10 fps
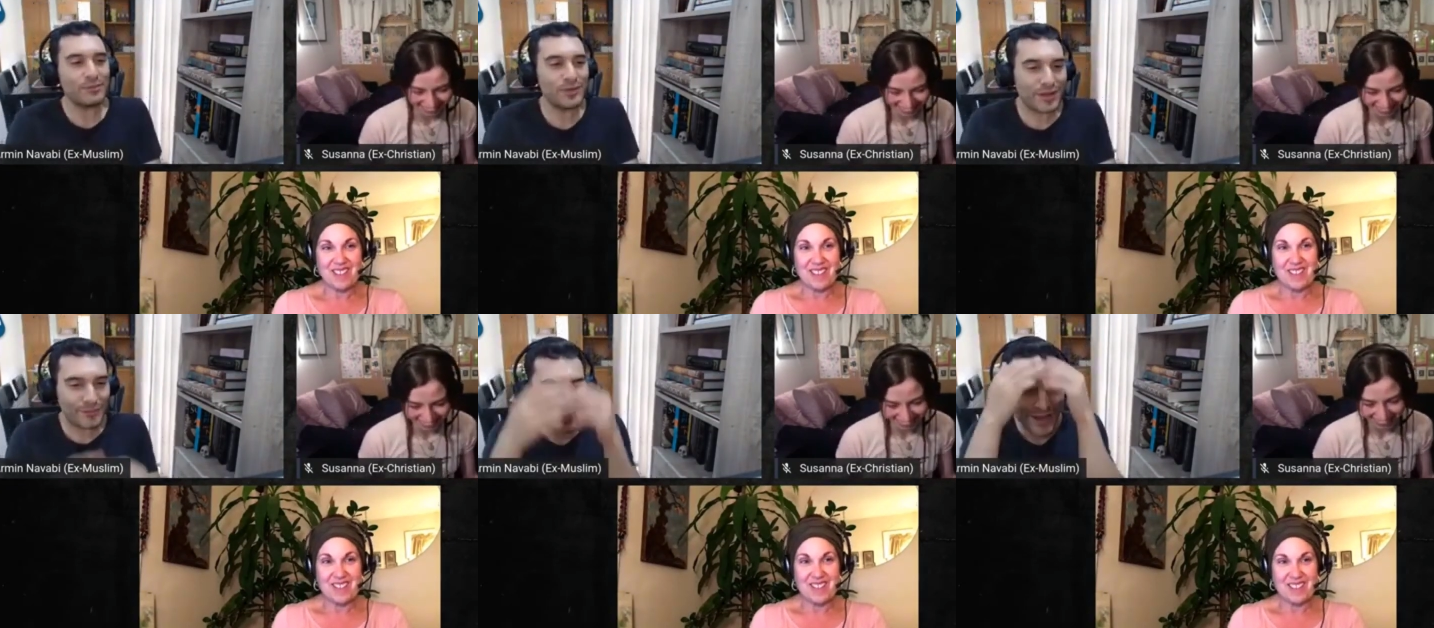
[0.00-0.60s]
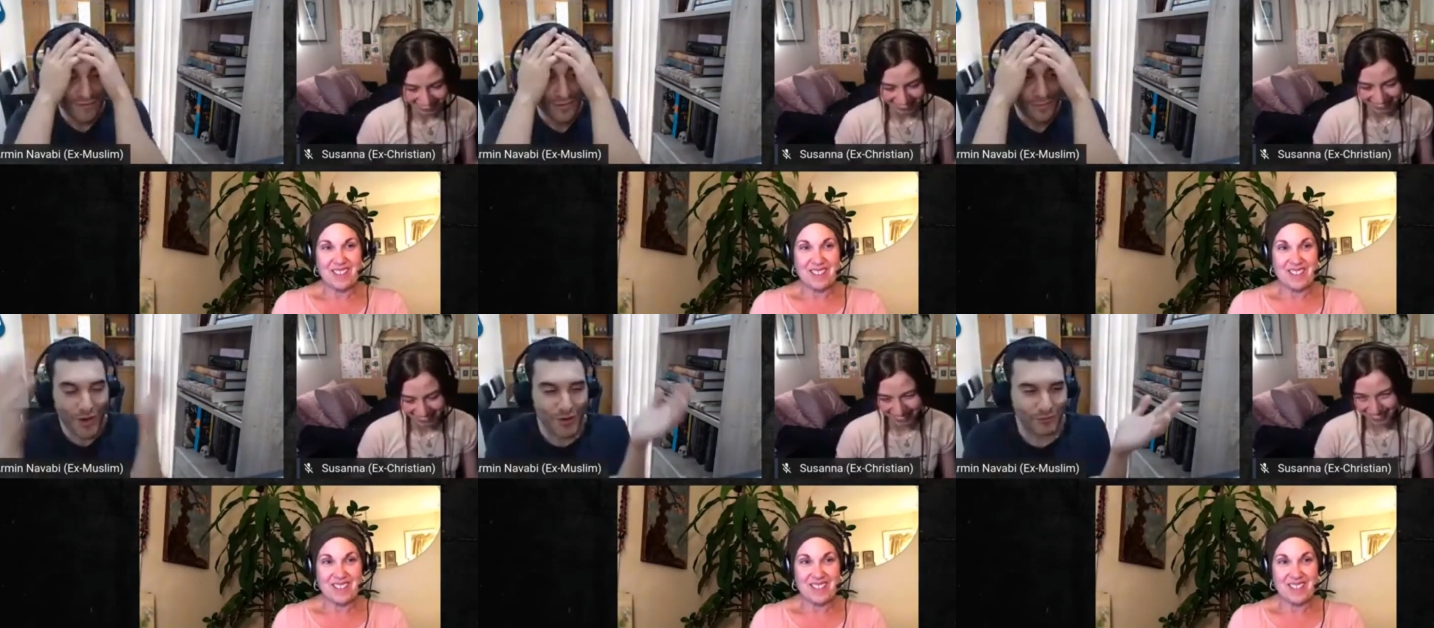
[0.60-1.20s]
Speaker 1: We we cover
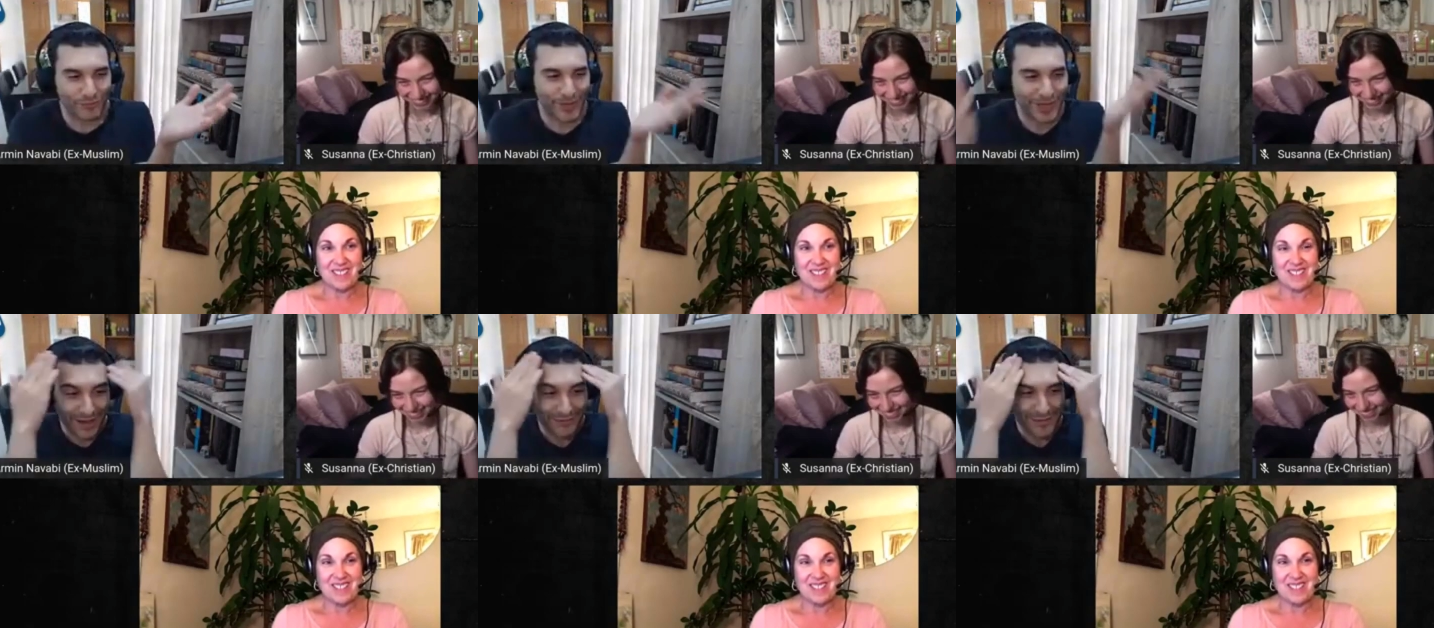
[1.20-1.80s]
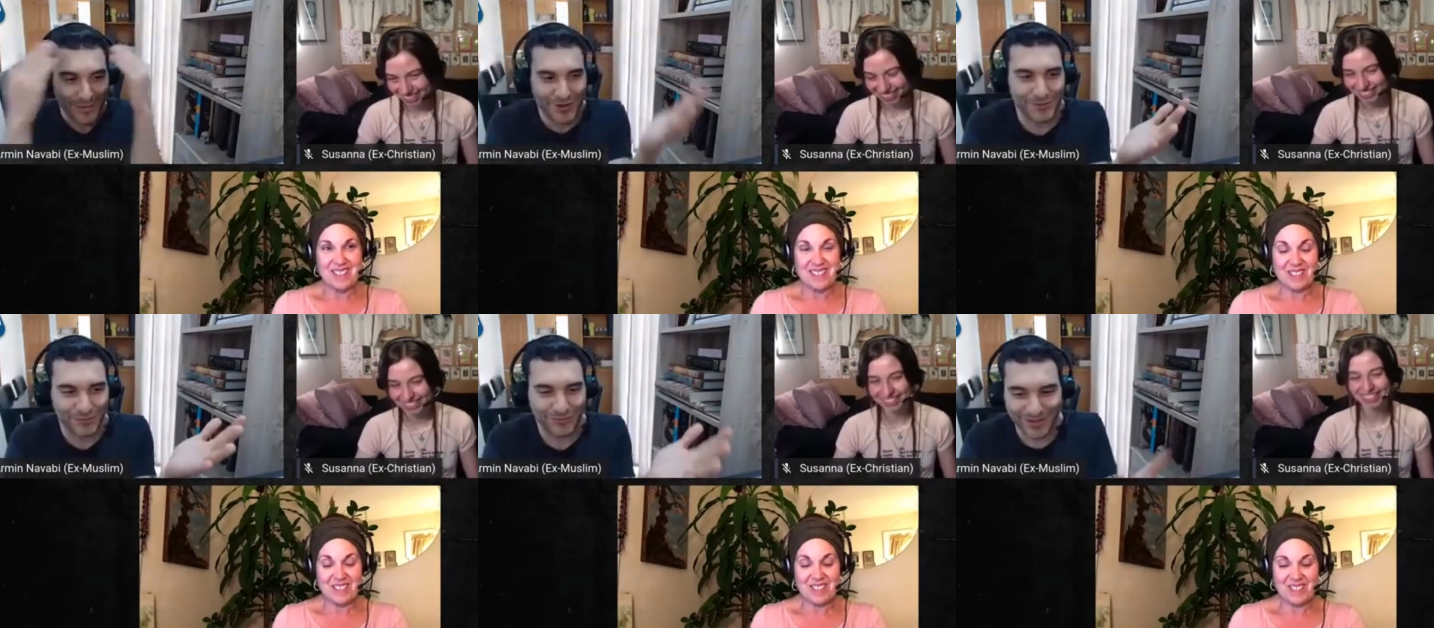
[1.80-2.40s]
both. We cover
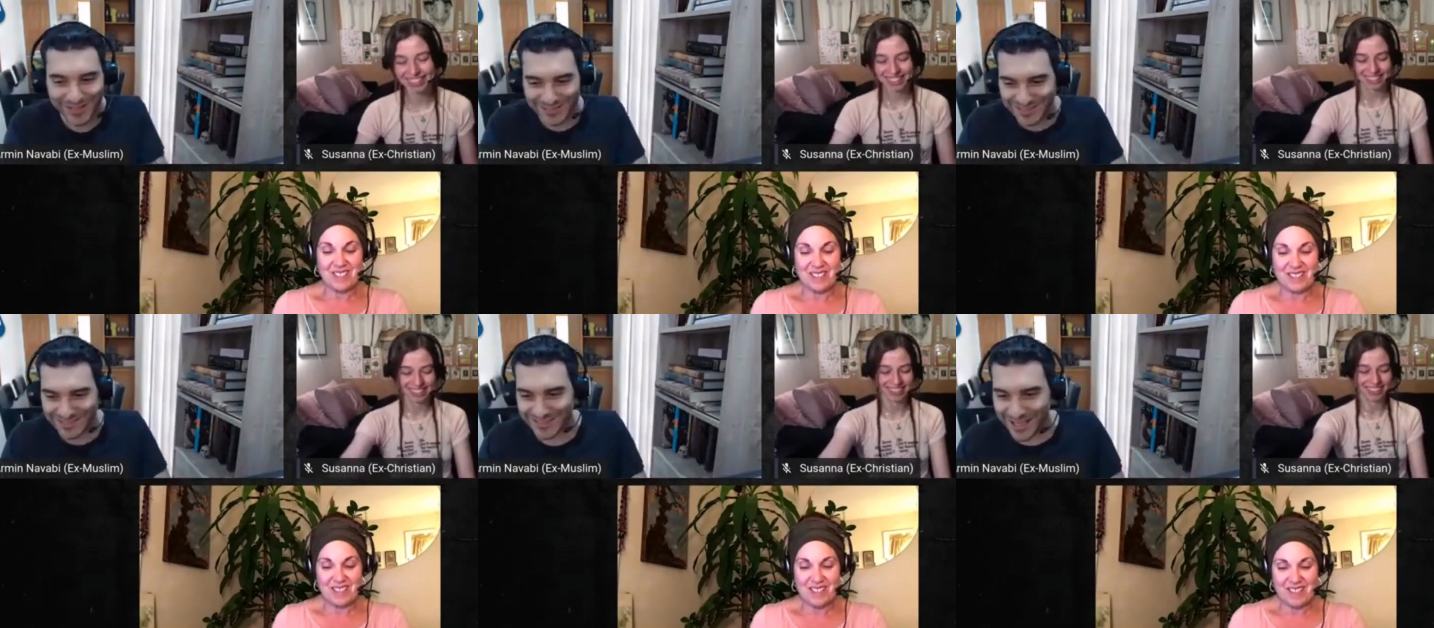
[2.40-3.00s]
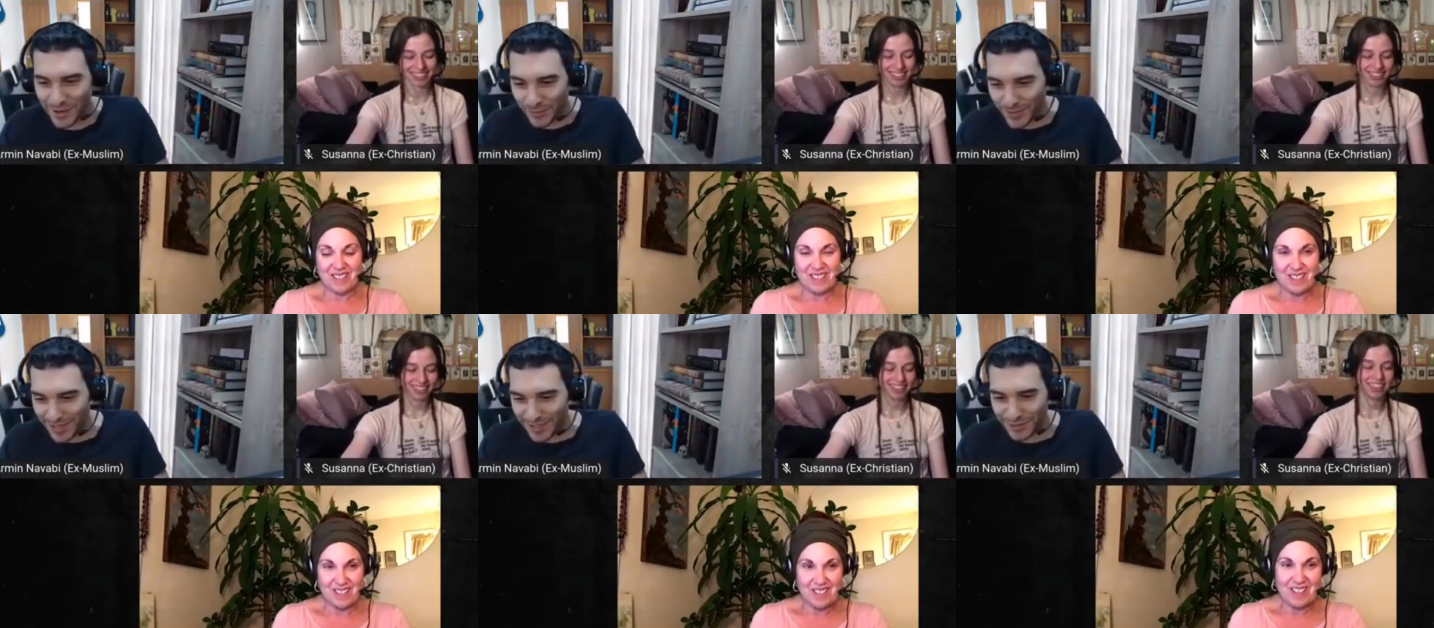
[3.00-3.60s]
both. Like Jesus, we
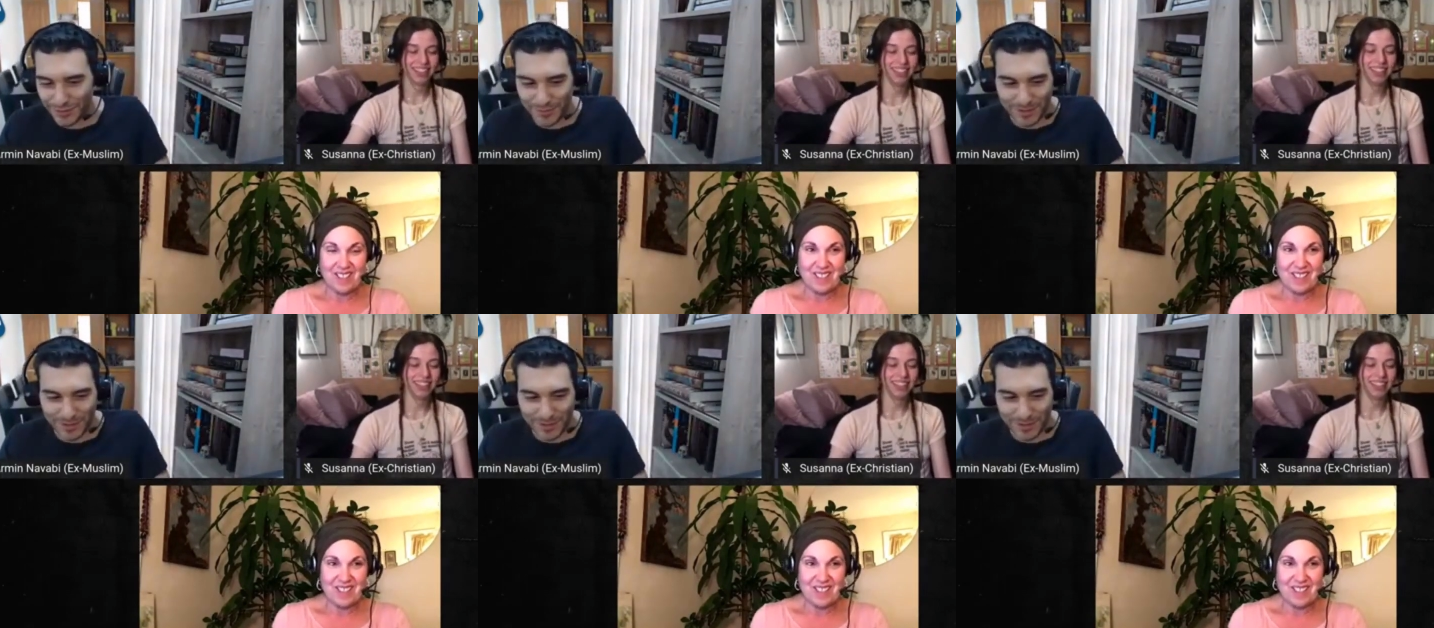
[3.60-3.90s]
got a new